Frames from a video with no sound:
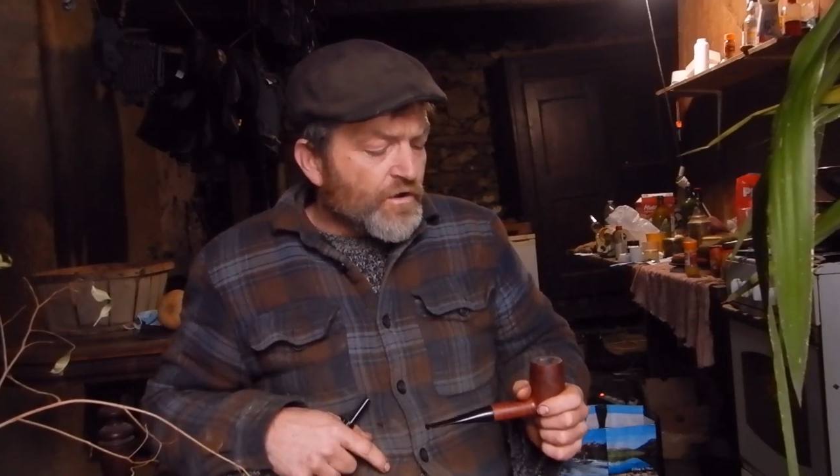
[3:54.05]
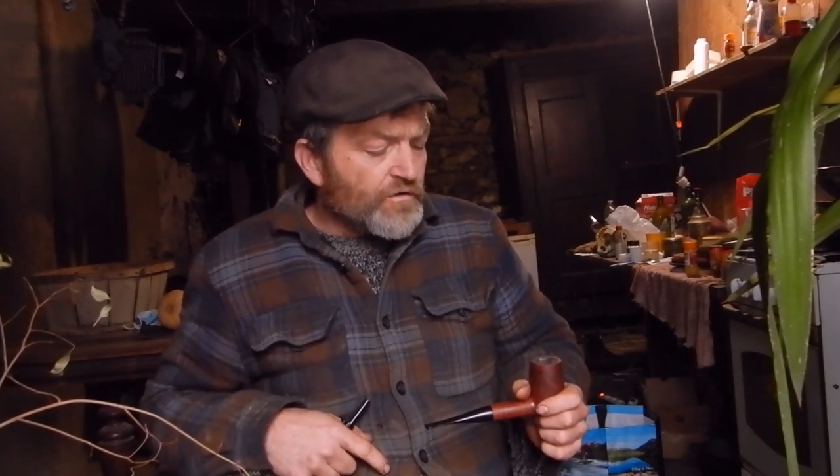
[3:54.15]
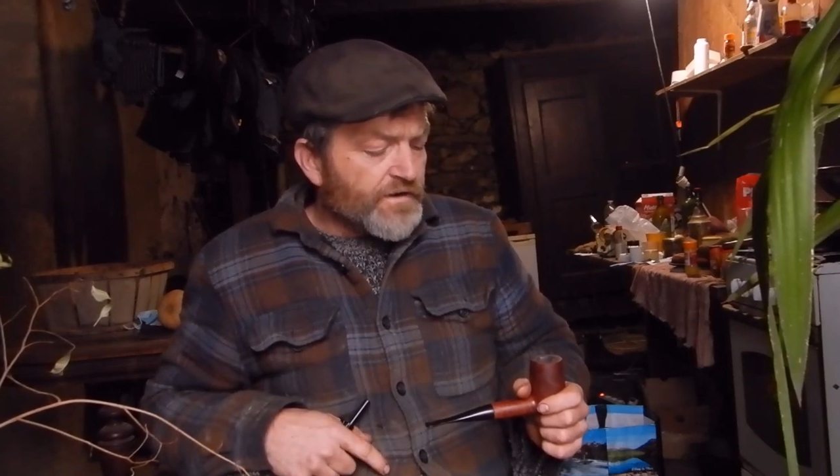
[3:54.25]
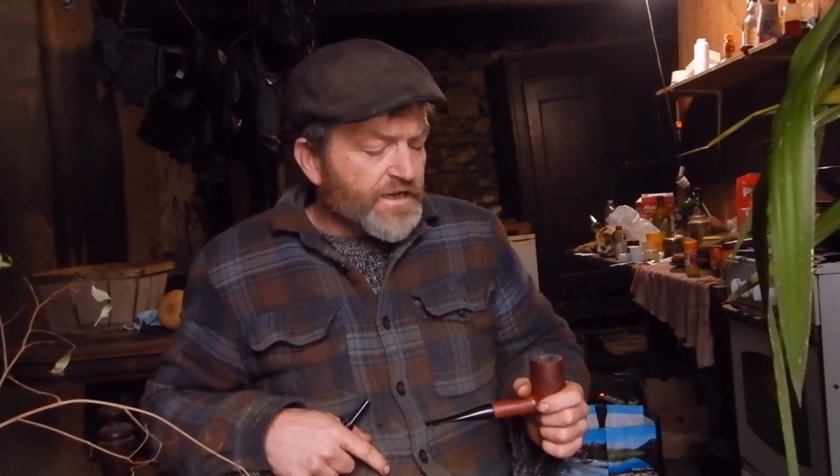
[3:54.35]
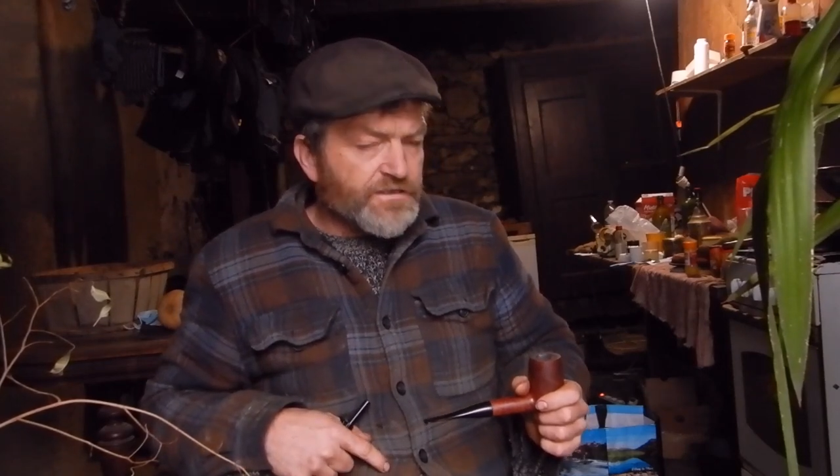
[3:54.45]

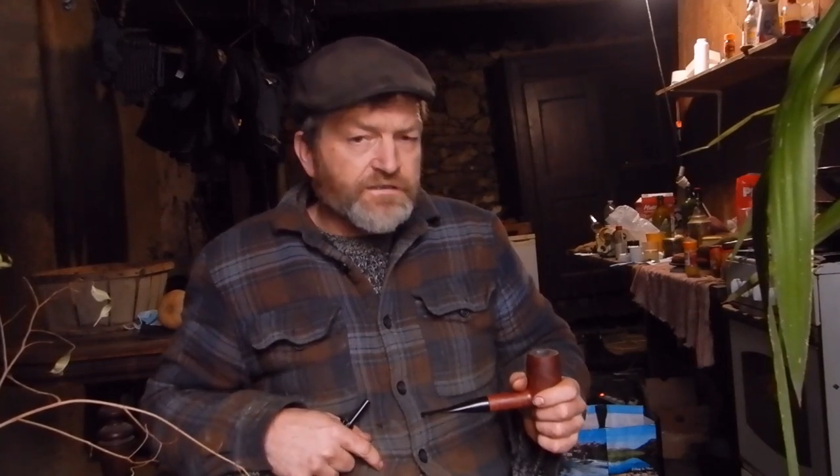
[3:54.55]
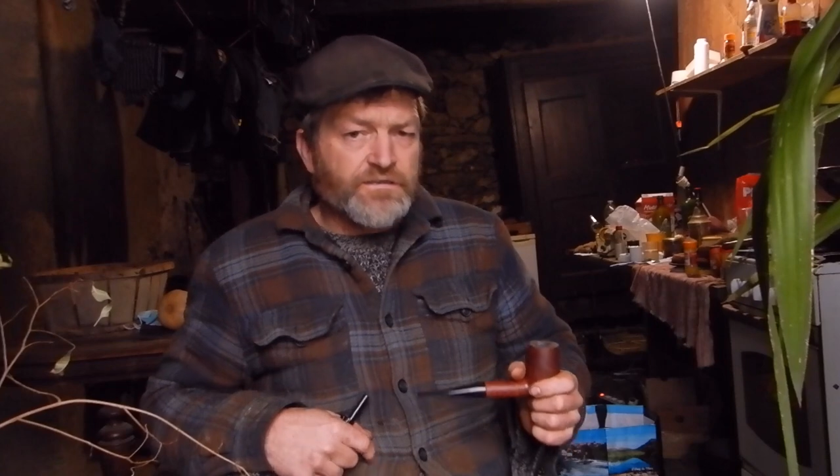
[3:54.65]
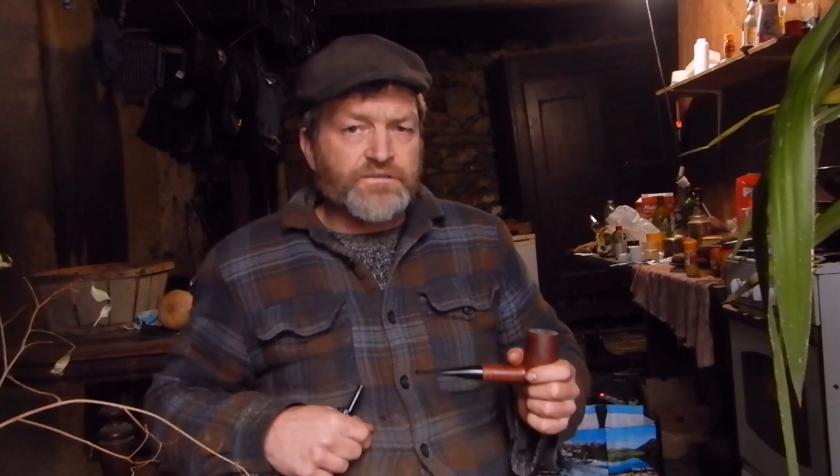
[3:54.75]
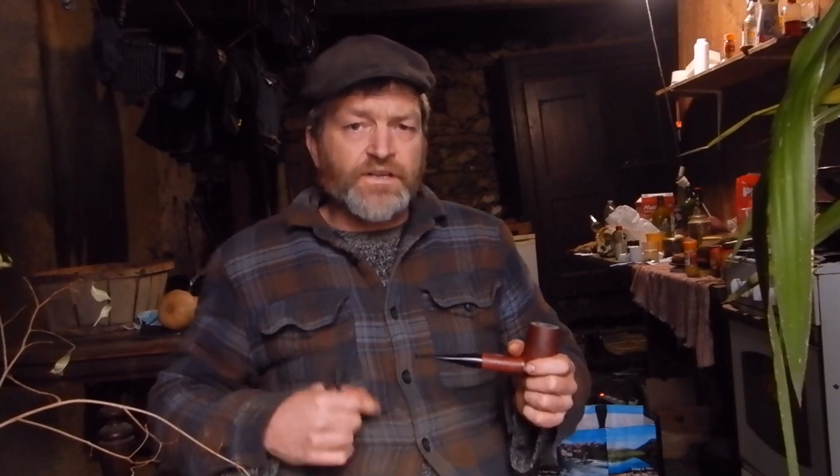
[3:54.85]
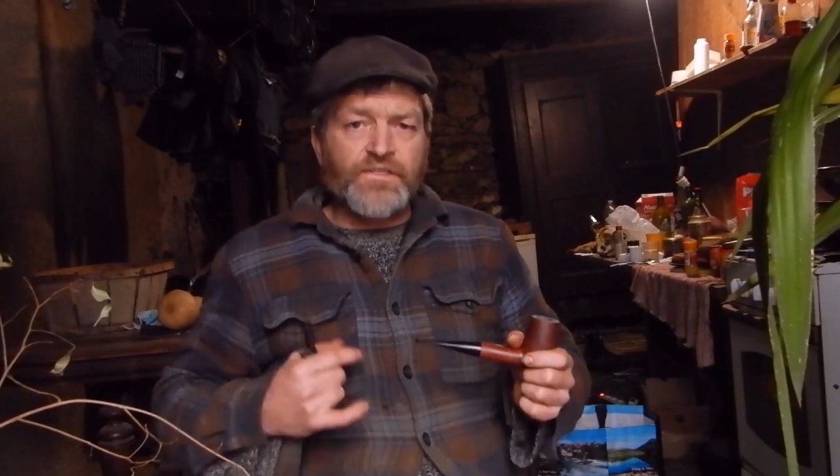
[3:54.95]

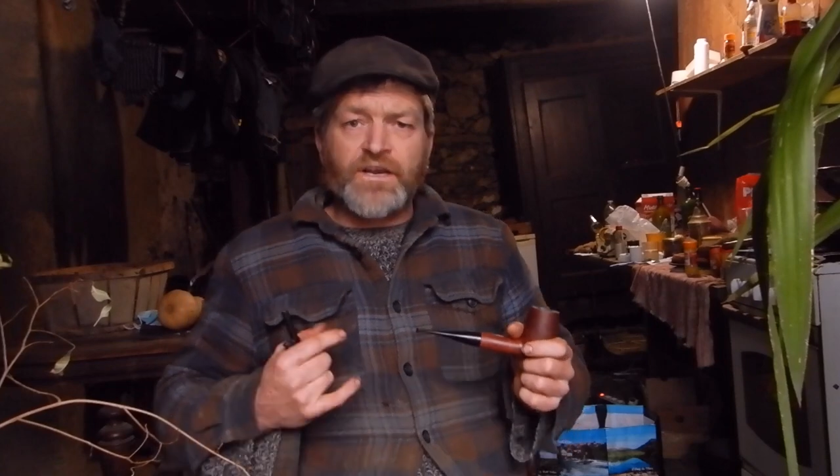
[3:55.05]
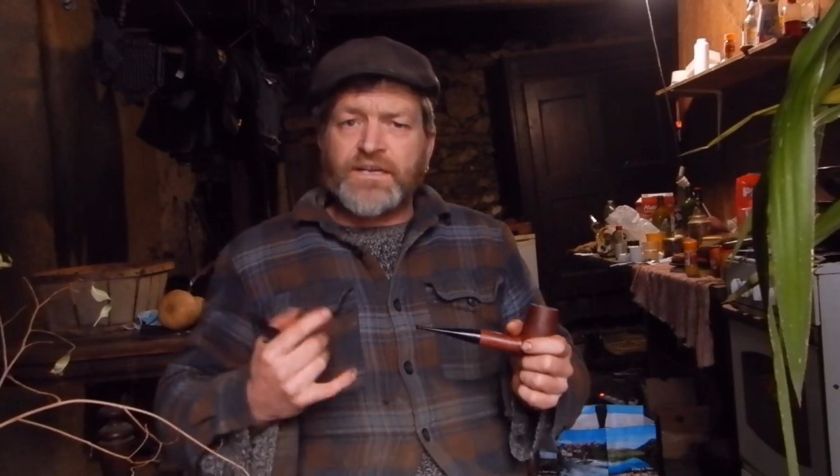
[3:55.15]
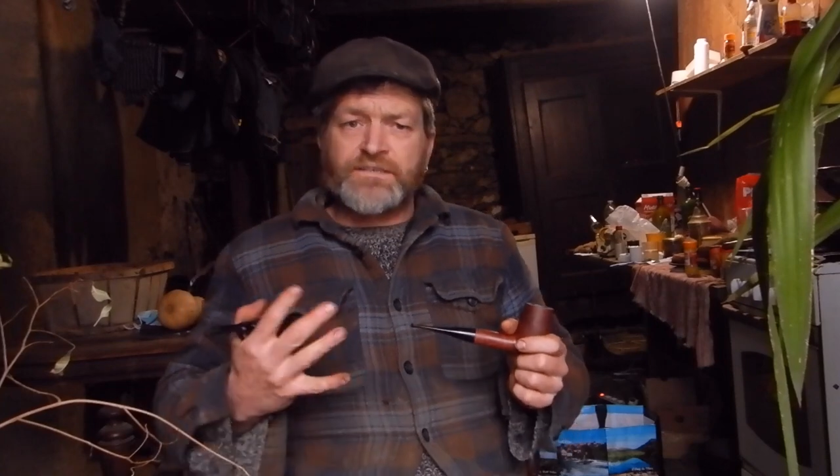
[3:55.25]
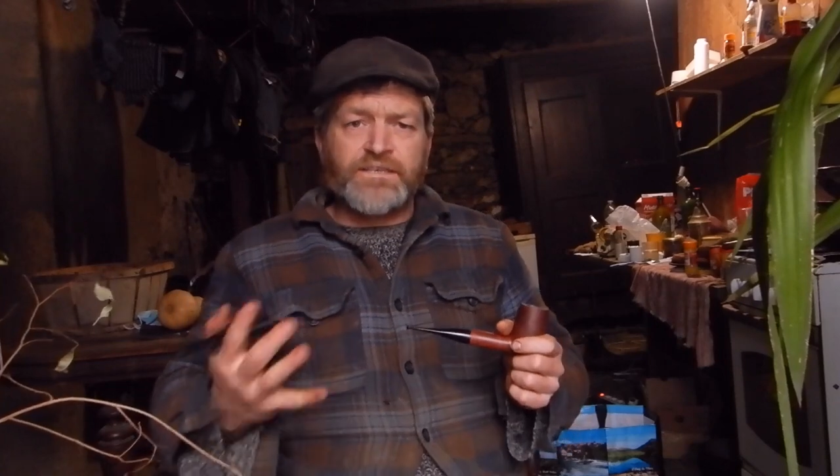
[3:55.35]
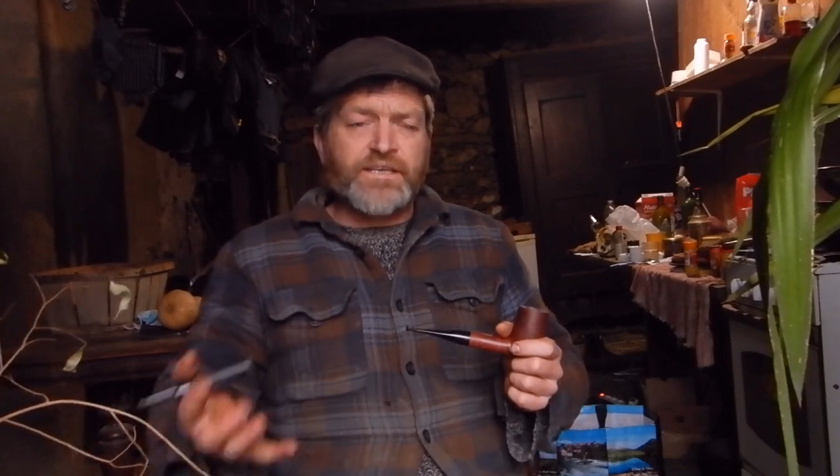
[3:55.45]
Orientals, and the
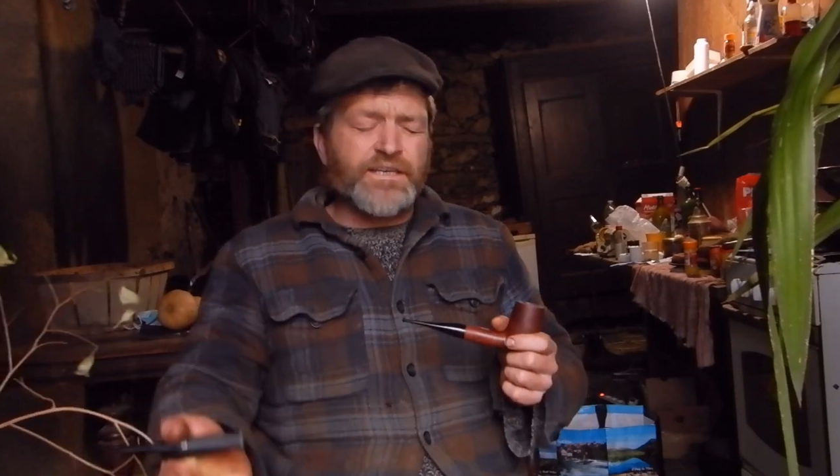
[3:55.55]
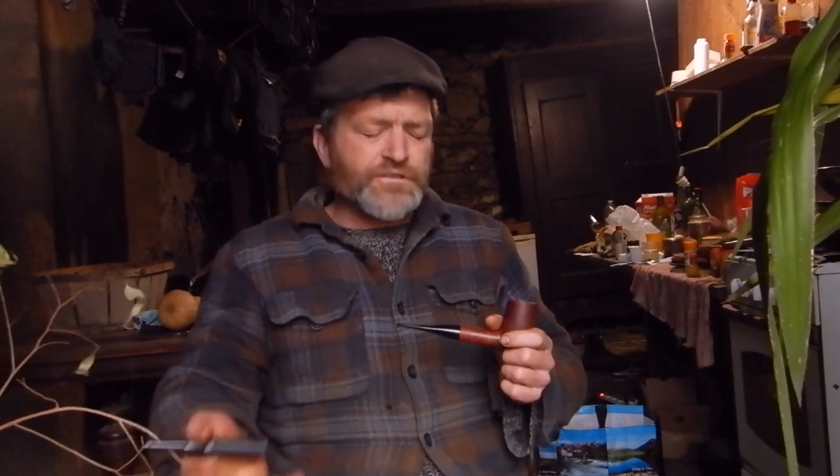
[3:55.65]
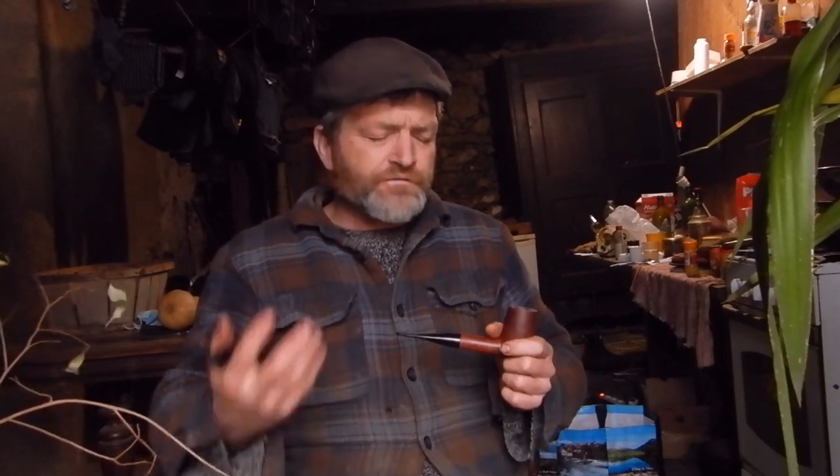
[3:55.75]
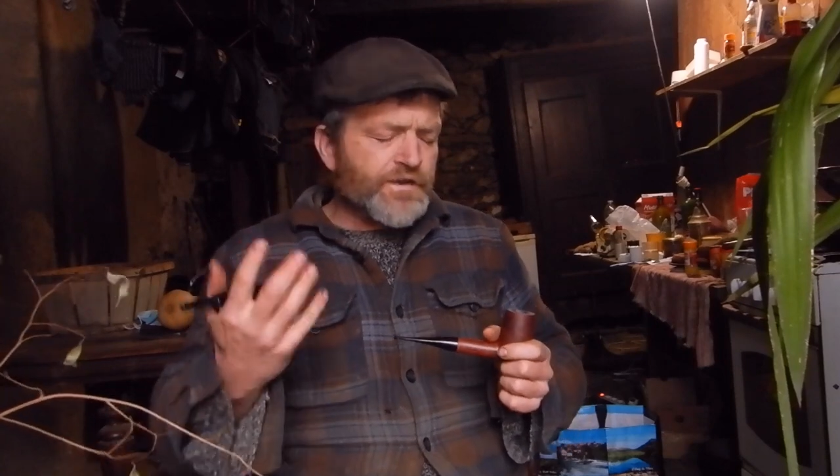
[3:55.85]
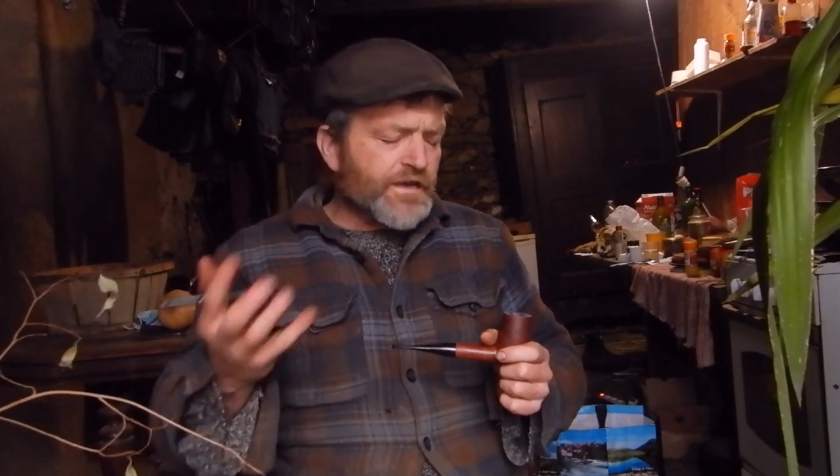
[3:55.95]
latter key
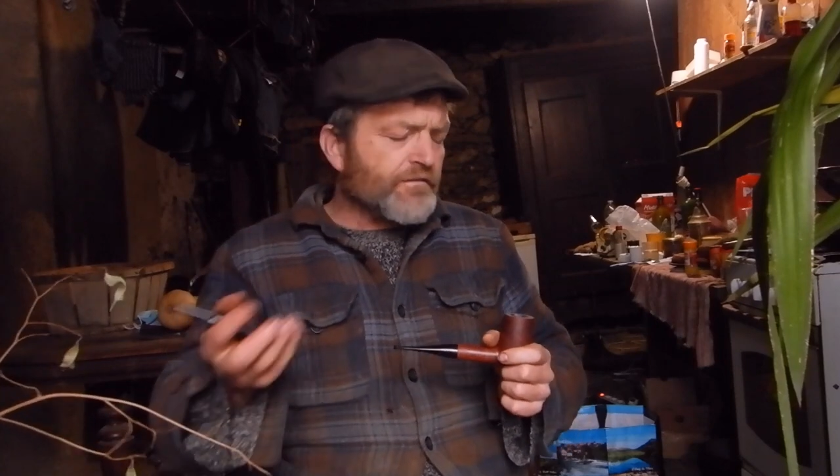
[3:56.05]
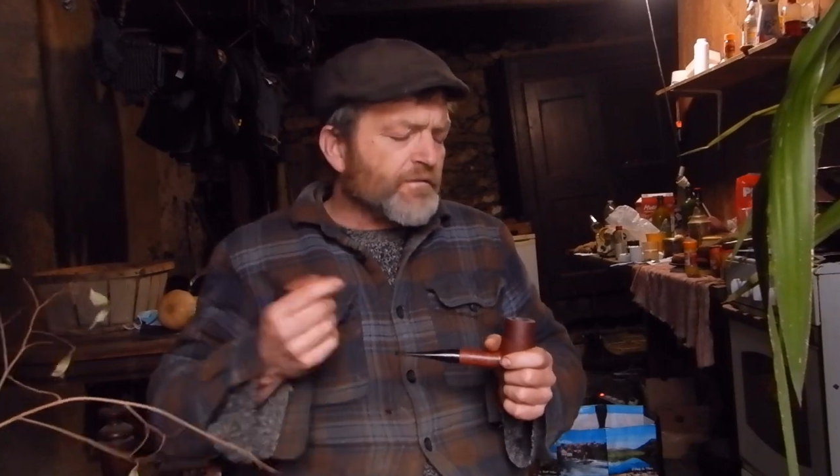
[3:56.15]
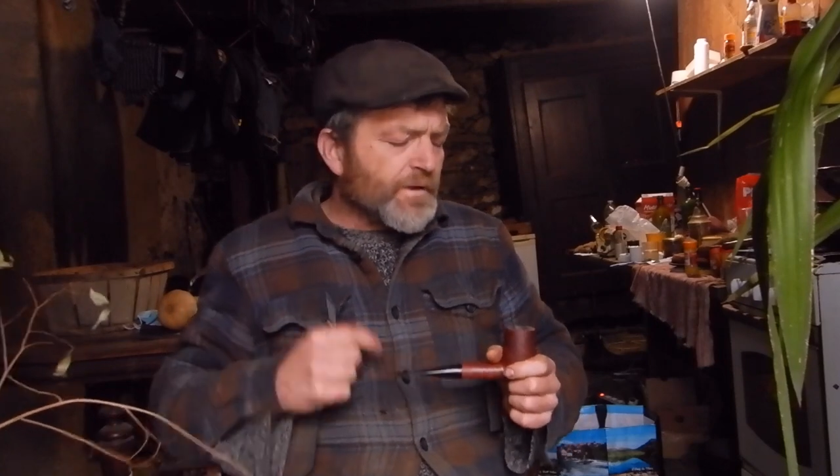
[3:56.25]
is very